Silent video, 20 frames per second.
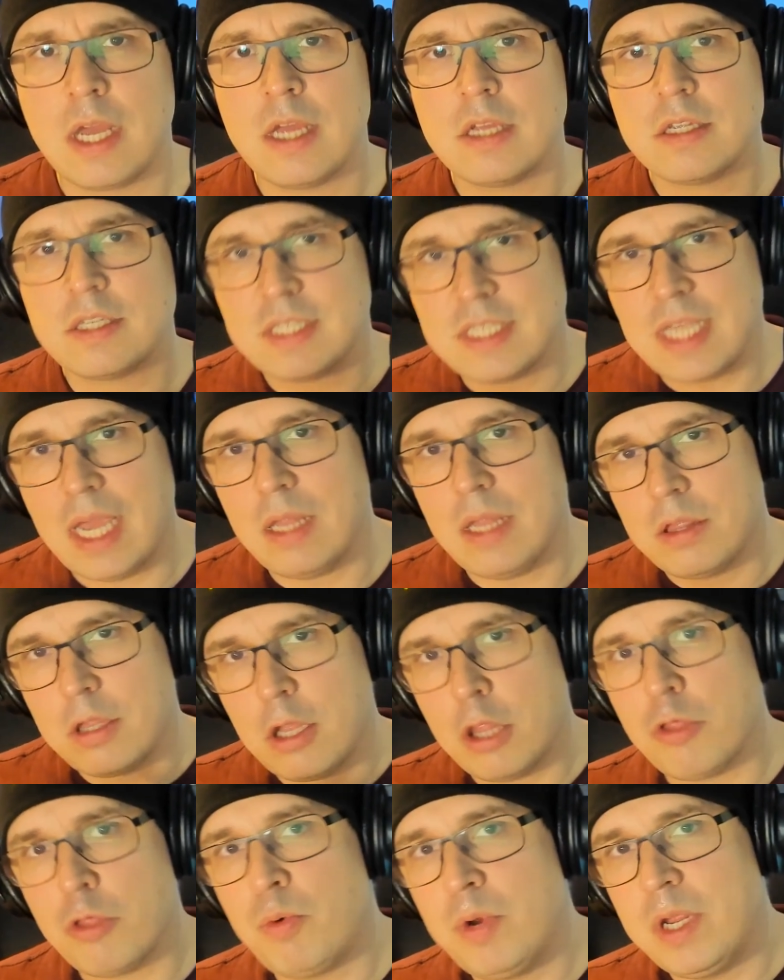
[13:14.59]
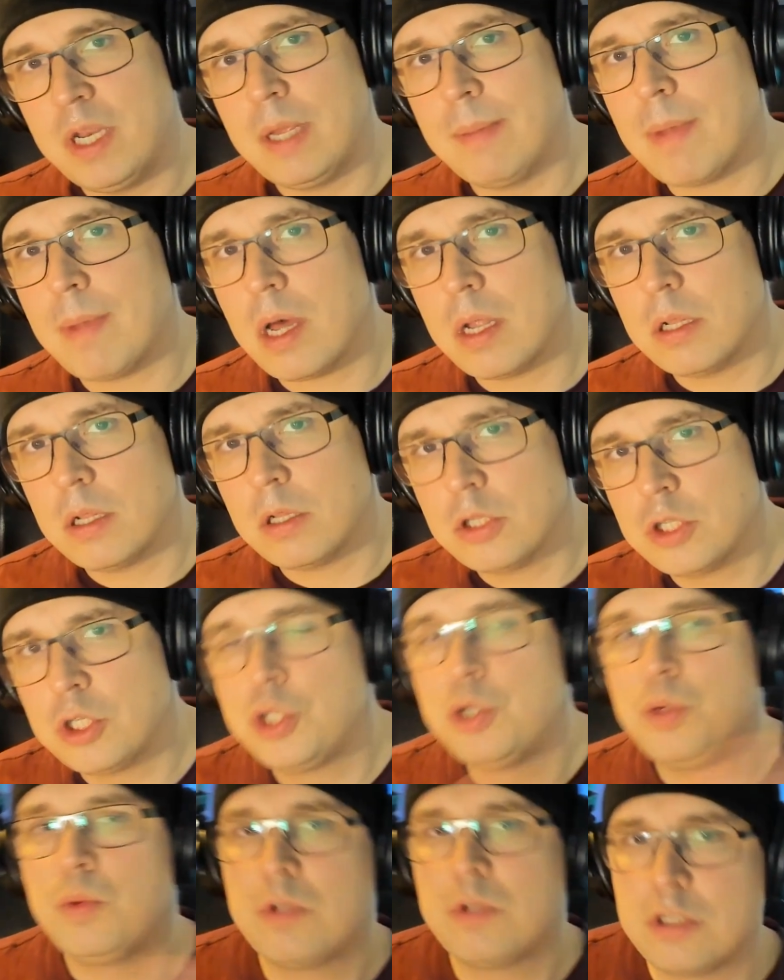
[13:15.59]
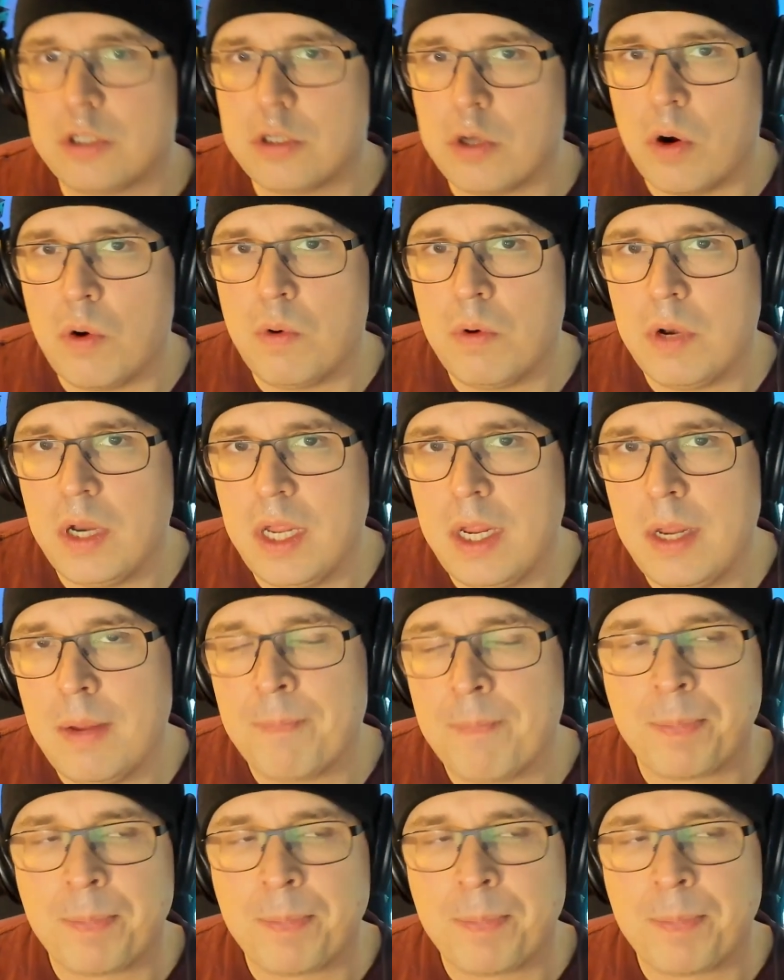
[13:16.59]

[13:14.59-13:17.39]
send the 3D model to Sony